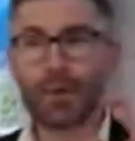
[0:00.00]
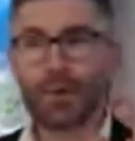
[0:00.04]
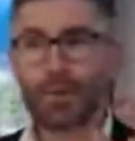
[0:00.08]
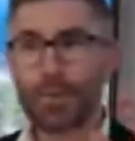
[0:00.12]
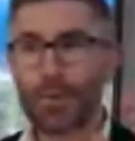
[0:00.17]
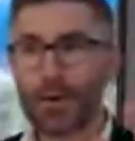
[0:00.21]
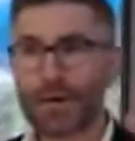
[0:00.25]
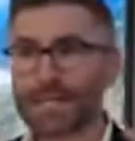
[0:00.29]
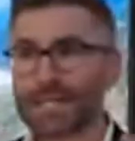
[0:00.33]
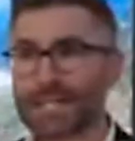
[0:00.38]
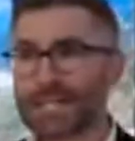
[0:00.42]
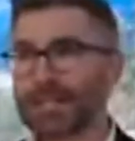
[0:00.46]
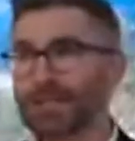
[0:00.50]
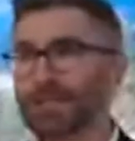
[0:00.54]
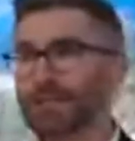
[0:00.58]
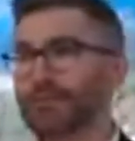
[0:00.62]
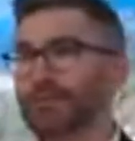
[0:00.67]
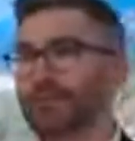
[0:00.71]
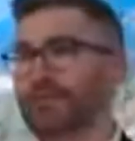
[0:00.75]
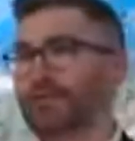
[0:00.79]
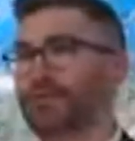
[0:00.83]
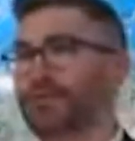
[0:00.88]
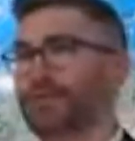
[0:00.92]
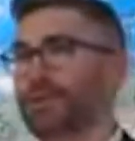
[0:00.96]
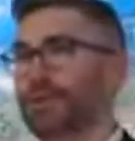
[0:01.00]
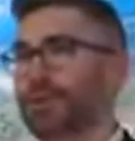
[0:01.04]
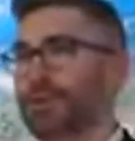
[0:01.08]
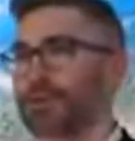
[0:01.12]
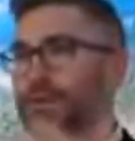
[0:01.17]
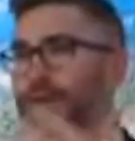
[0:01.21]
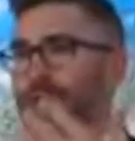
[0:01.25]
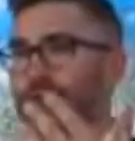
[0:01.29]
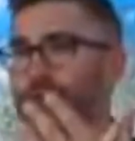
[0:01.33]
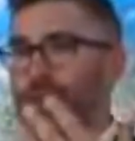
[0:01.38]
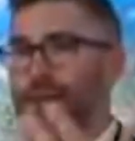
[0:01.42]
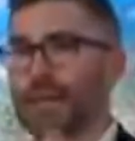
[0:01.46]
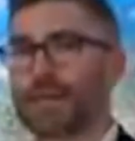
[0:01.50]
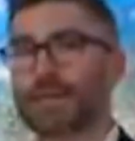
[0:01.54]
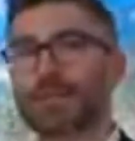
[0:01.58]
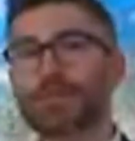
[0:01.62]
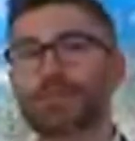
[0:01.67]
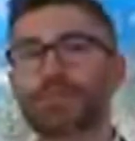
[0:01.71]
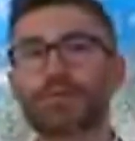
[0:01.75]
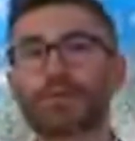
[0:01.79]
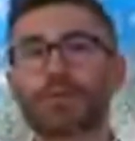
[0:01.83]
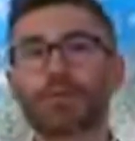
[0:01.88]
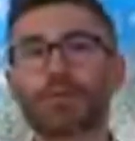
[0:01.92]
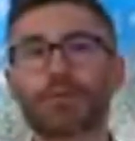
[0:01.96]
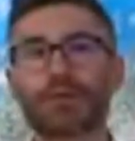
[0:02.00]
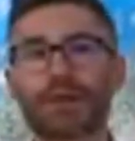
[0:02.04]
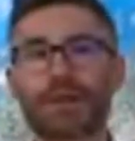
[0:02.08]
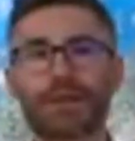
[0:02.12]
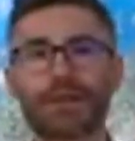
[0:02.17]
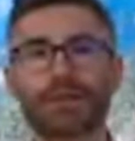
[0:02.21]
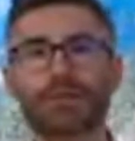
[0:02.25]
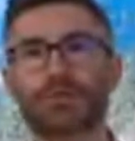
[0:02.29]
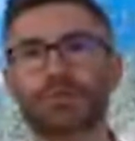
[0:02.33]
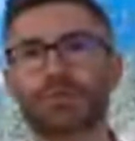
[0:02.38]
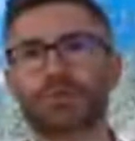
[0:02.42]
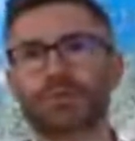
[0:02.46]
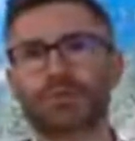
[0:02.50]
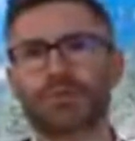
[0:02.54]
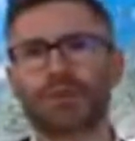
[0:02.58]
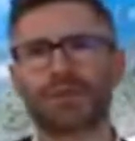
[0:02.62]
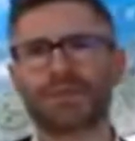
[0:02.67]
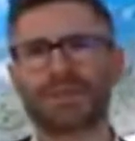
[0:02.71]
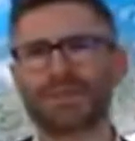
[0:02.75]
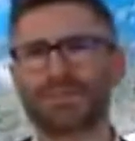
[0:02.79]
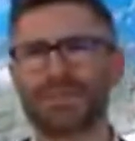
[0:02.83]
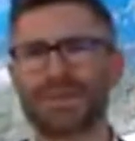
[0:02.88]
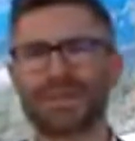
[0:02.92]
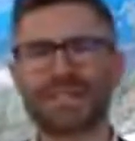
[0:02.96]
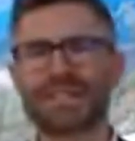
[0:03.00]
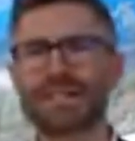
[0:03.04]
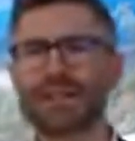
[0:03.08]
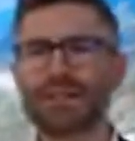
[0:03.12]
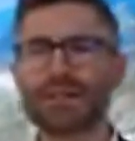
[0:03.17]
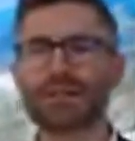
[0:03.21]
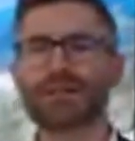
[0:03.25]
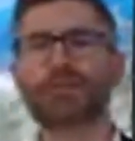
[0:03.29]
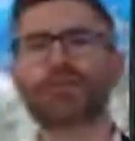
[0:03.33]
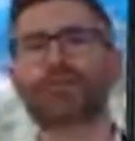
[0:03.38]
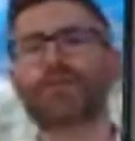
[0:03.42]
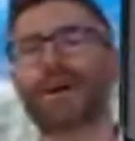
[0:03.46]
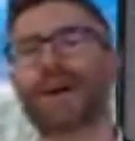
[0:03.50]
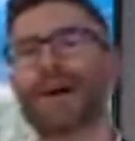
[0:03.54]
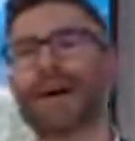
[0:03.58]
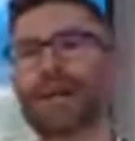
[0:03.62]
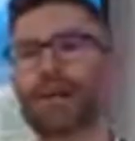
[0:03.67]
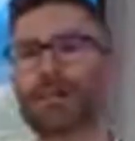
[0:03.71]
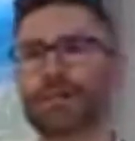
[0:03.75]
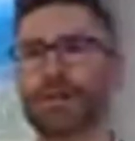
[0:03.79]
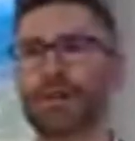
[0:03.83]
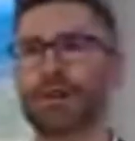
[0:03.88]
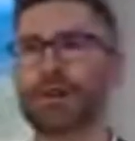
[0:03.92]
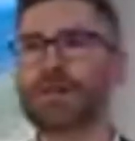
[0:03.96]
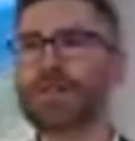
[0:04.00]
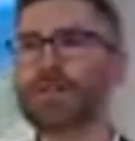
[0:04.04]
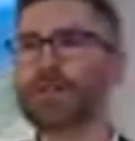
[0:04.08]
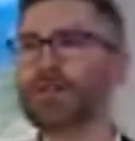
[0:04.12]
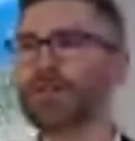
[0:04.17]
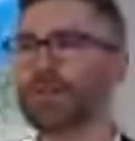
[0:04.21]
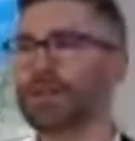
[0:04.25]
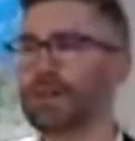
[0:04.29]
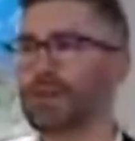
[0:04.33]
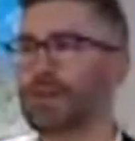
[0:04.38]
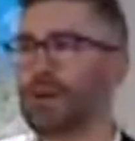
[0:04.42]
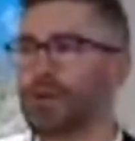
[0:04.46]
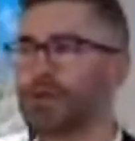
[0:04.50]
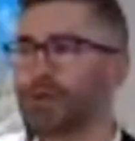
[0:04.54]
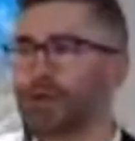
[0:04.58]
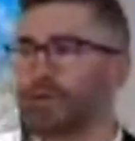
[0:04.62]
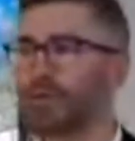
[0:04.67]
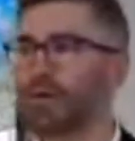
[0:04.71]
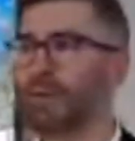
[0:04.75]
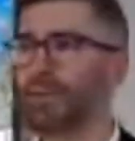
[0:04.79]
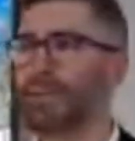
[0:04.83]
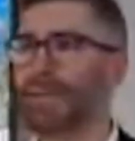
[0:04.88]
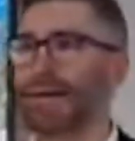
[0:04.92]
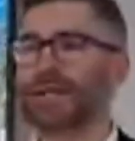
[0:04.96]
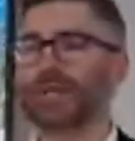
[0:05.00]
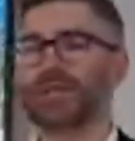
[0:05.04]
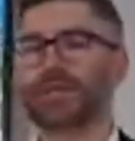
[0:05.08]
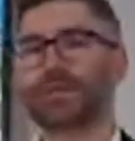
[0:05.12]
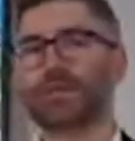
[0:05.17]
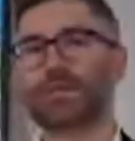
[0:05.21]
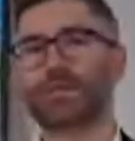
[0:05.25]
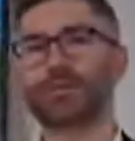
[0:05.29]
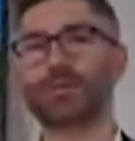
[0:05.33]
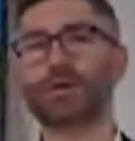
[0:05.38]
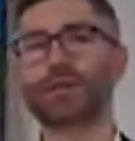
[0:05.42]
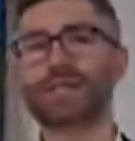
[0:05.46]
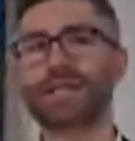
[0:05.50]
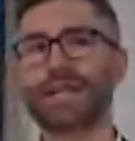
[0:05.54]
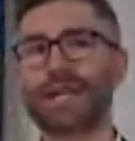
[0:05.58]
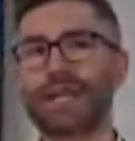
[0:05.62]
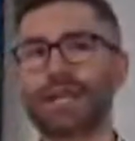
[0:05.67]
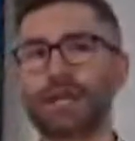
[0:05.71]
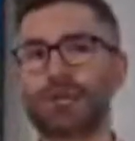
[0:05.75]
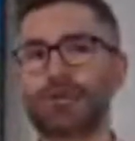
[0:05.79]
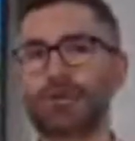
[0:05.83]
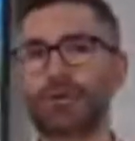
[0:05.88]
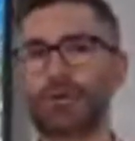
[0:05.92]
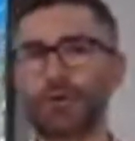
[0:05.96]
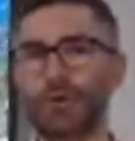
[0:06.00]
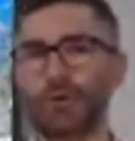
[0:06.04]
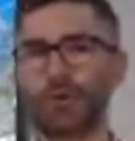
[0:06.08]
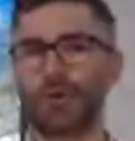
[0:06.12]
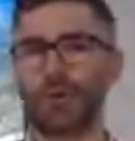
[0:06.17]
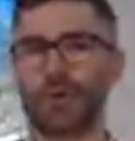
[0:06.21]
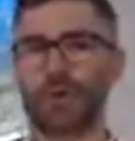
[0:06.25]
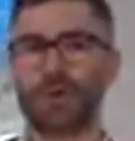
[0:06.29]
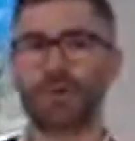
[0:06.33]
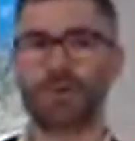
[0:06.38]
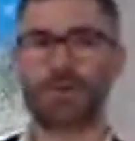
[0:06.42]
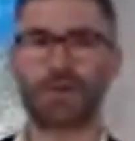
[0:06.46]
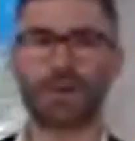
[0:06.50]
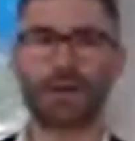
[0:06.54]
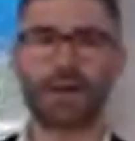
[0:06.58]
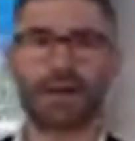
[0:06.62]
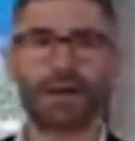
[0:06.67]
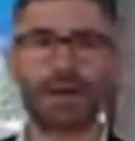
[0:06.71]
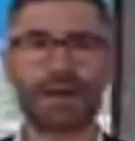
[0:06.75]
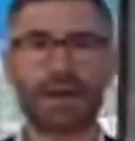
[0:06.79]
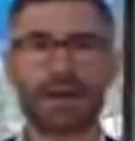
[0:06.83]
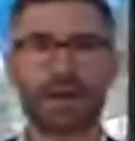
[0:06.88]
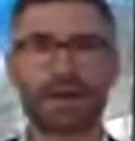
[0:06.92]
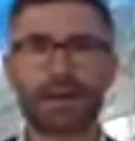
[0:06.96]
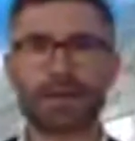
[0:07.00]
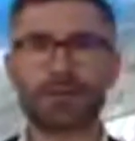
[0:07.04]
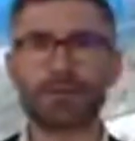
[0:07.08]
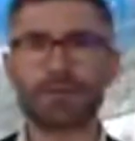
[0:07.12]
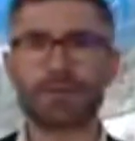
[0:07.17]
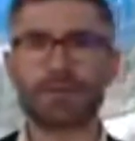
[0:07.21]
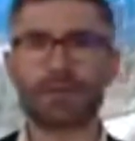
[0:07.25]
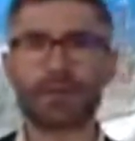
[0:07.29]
What if, you're in Innsbruck and you're not a particular fan of the Austrian corona measures? What can you do, Can you